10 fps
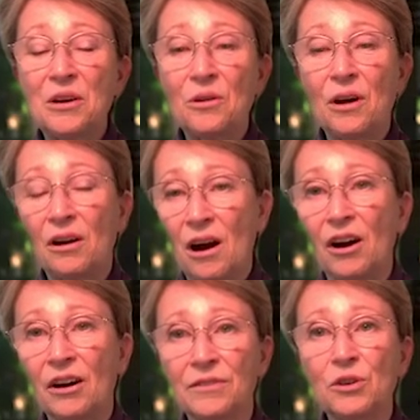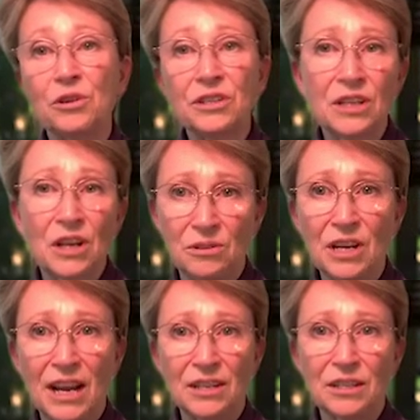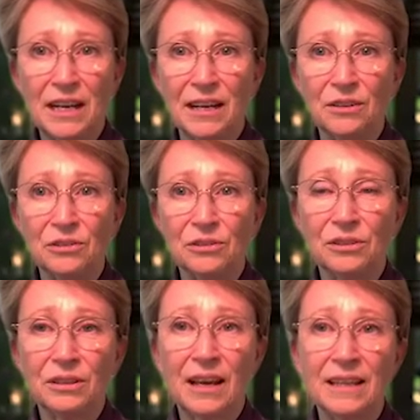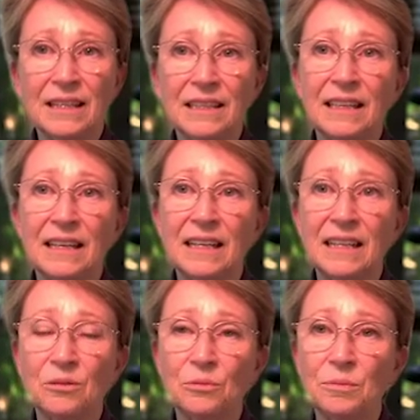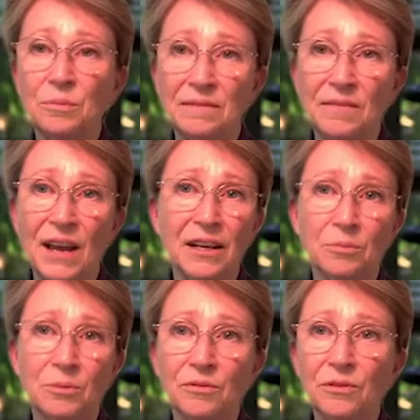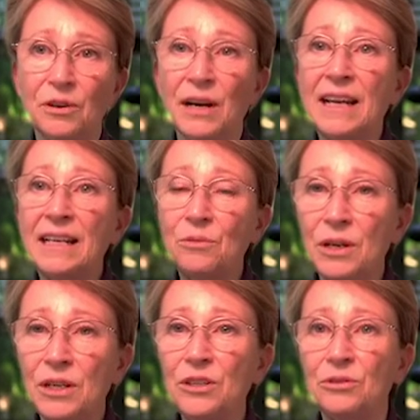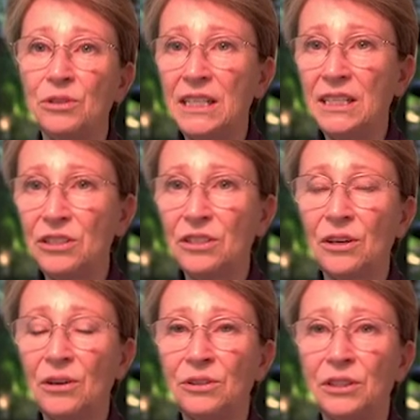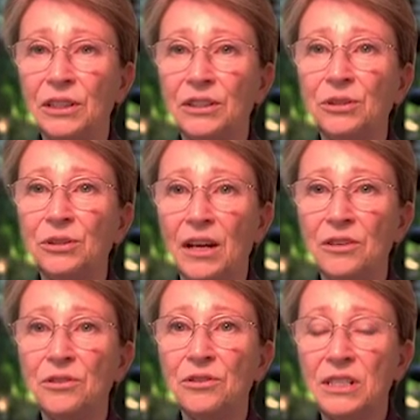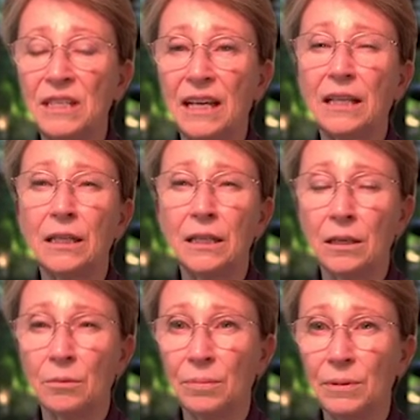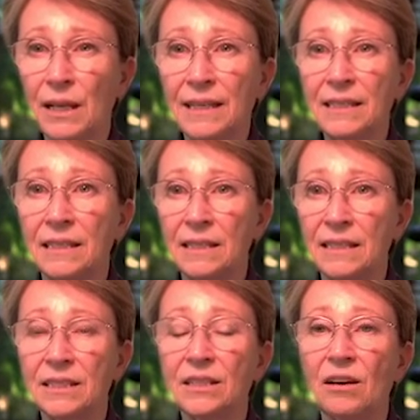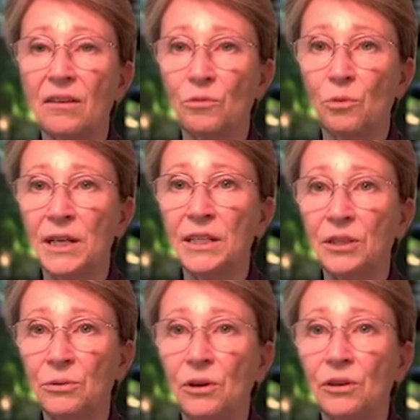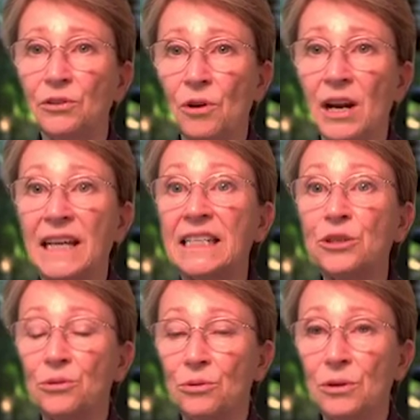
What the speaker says: are of course coach educators. I think that it would be valuable for anyone who teaches coaching to understand the complexities of what you are trying to